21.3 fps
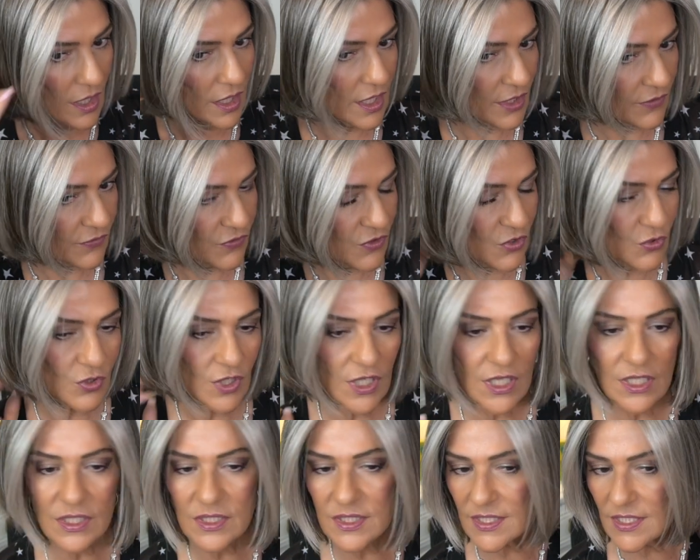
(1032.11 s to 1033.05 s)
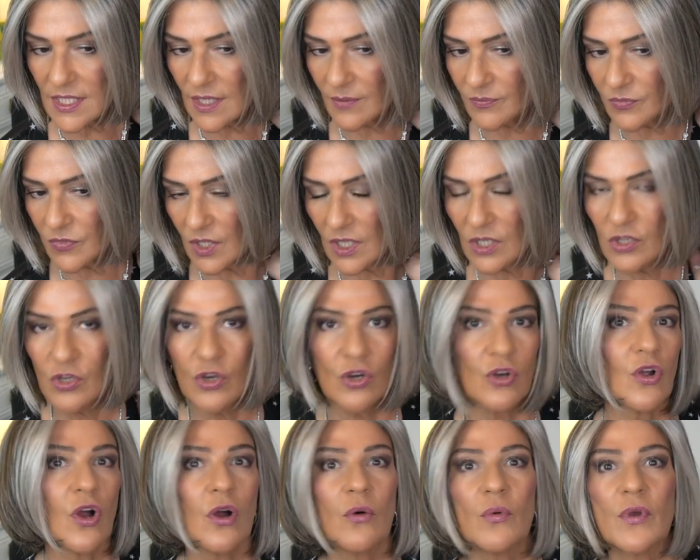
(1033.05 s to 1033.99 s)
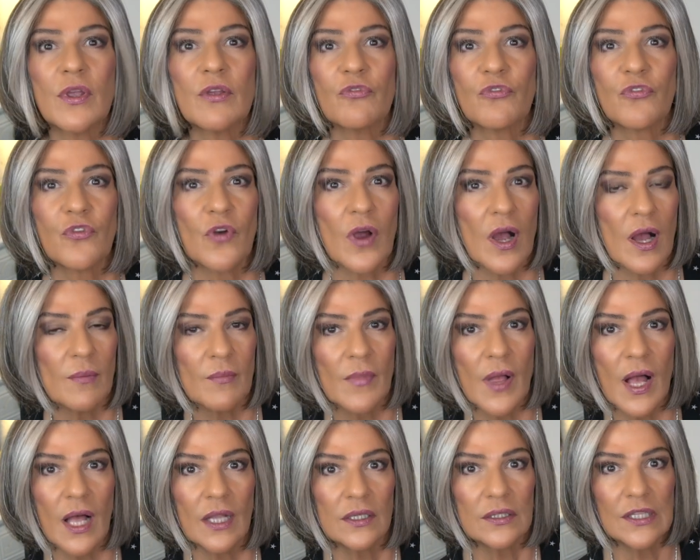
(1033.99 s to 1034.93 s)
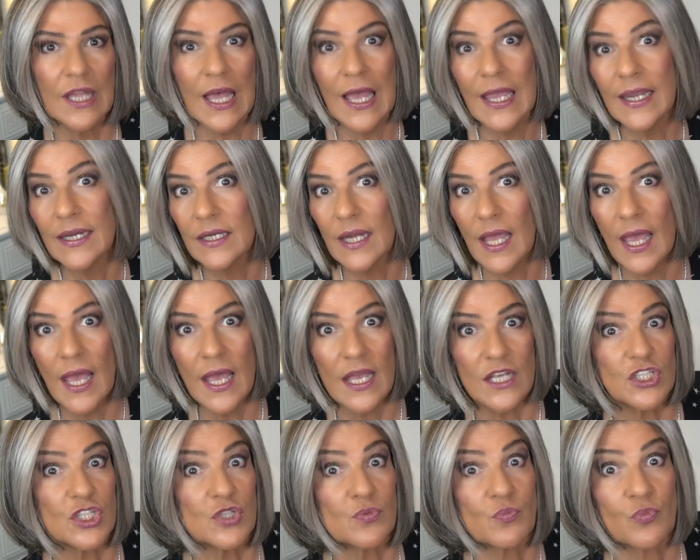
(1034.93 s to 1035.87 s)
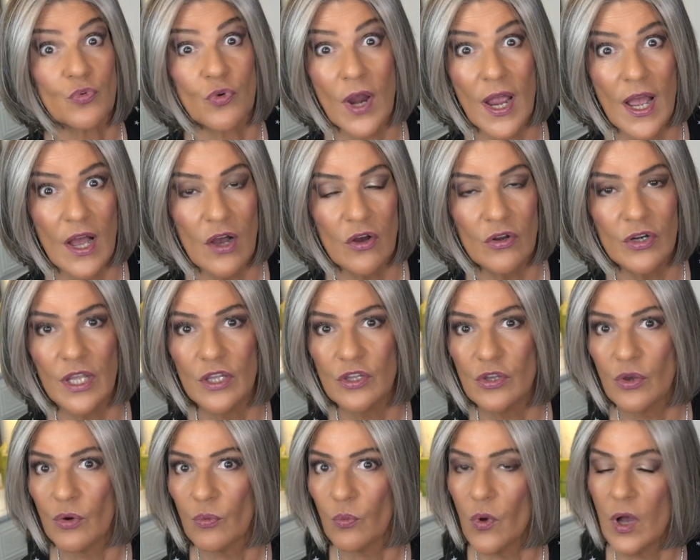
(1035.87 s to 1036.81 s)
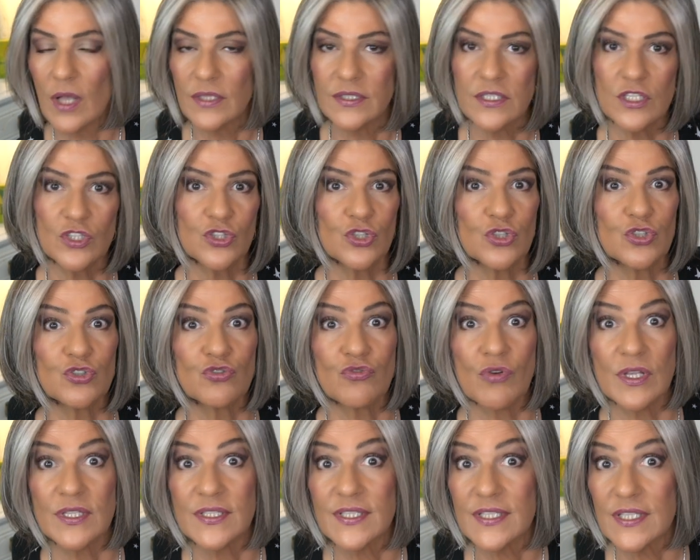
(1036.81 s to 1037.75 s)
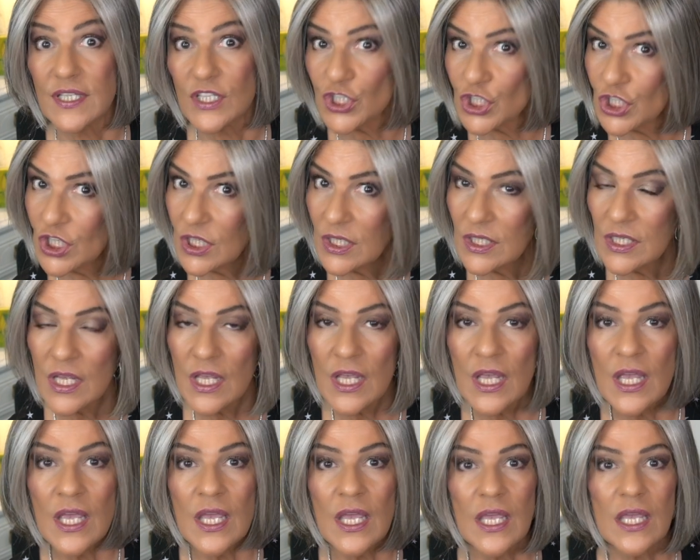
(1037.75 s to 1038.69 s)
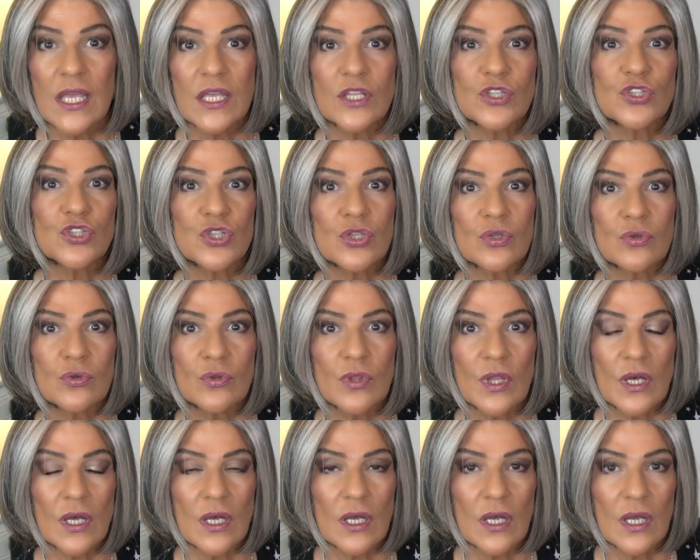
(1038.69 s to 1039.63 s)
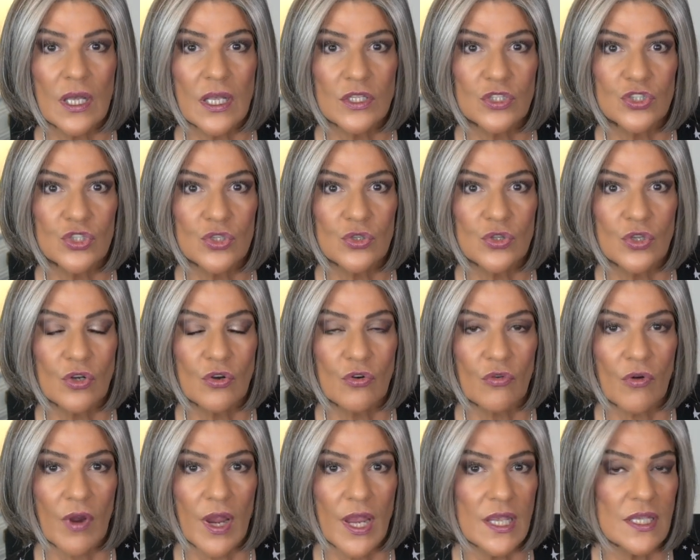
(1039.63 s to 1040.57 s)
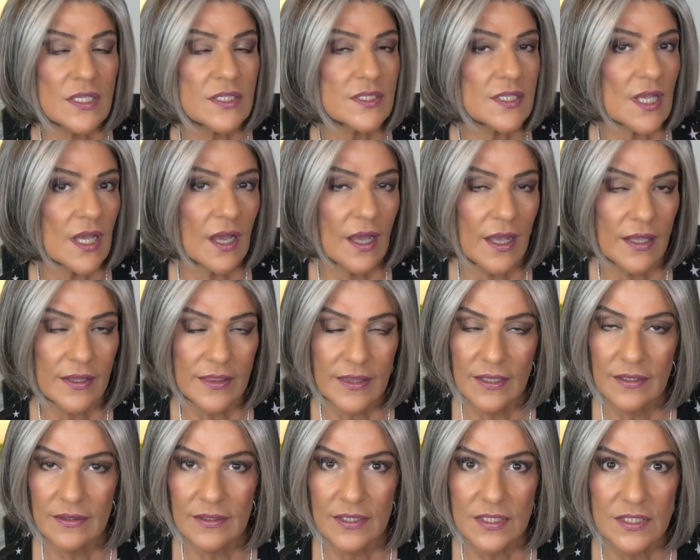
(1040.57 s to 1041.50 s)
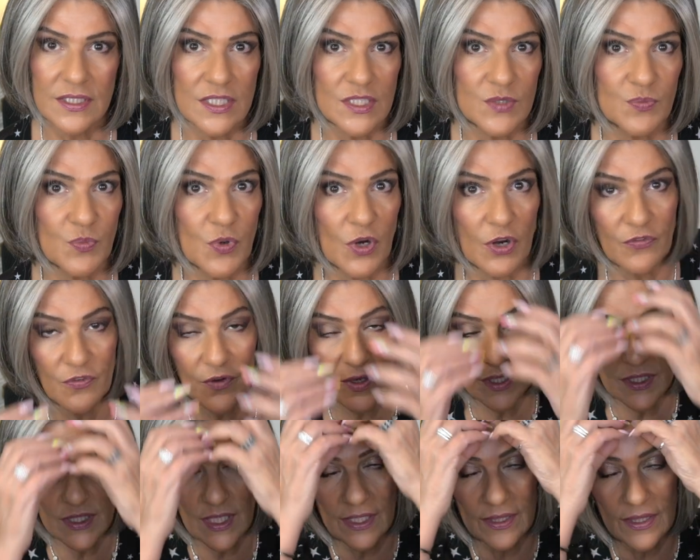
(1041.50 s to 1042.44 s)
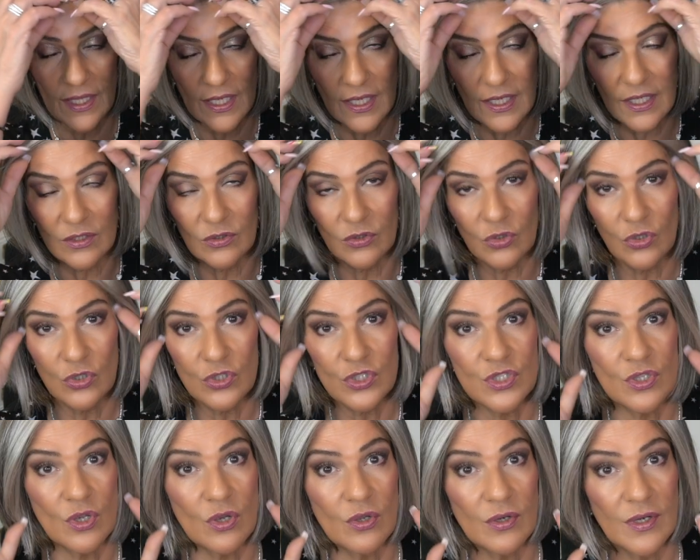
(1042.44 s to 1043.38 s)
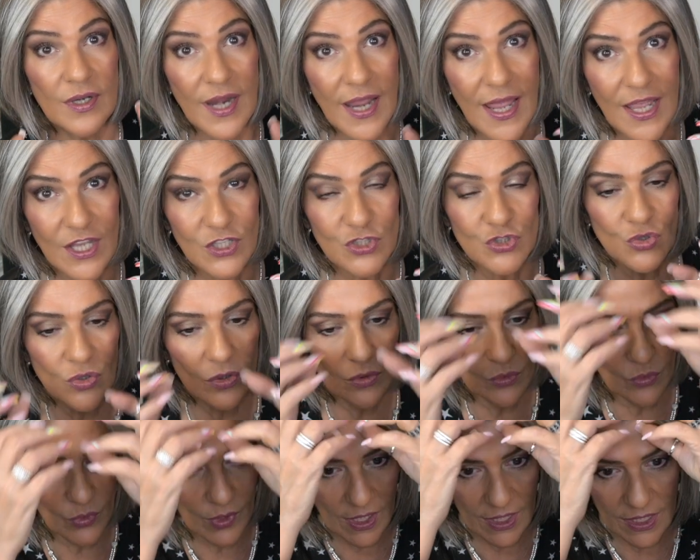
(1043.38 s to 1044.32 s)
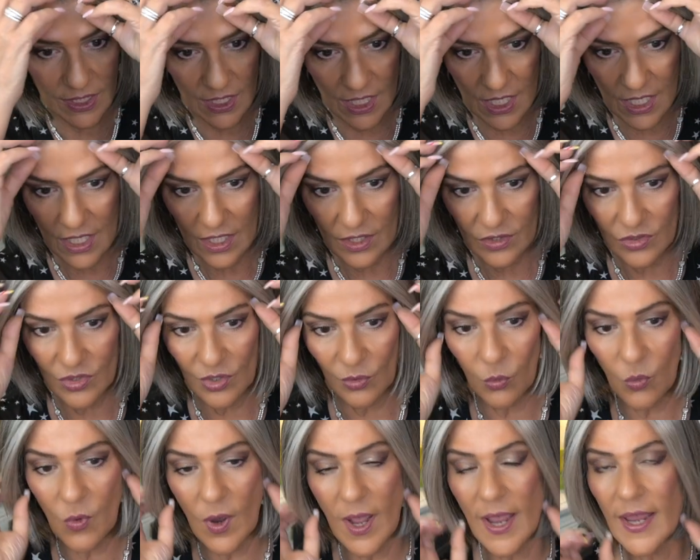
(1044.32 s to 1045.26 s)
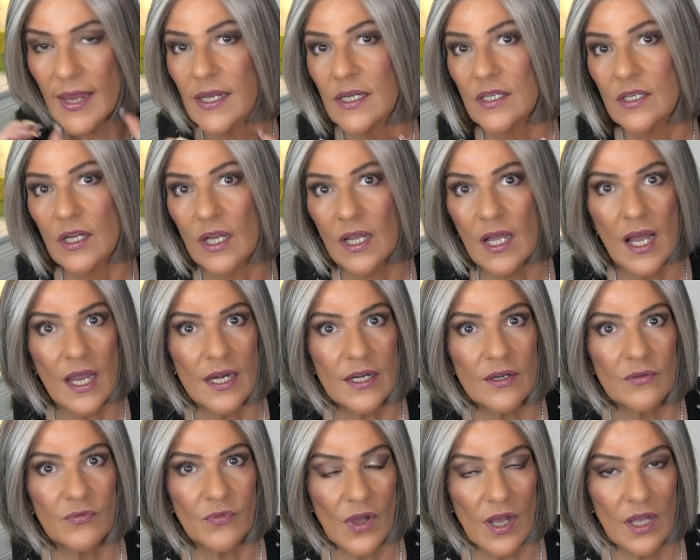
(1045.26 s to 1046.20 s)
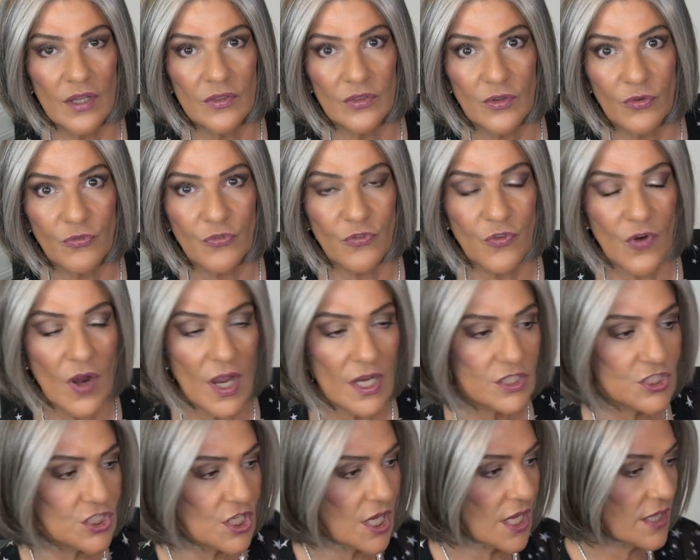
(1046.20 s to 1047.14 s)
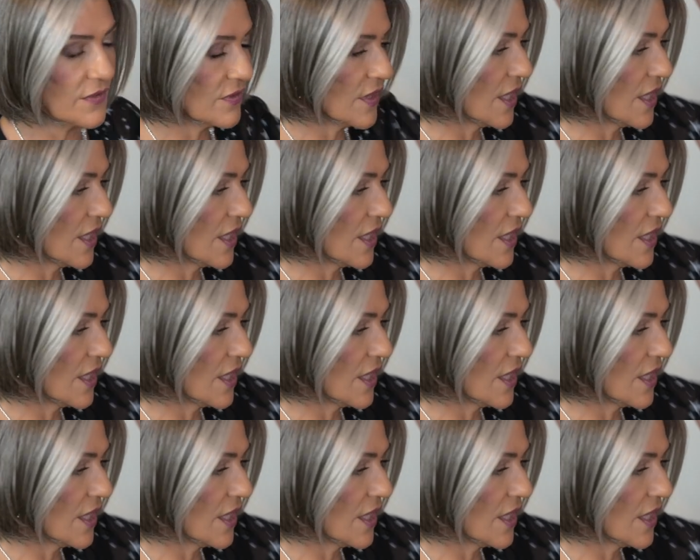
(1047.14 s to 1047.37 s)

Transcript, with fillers: If you need something, you're going from a light ash brown and you're wanting to transition into the into the grays, I think this is perfect. I think it looks natural with the white kind of on the front and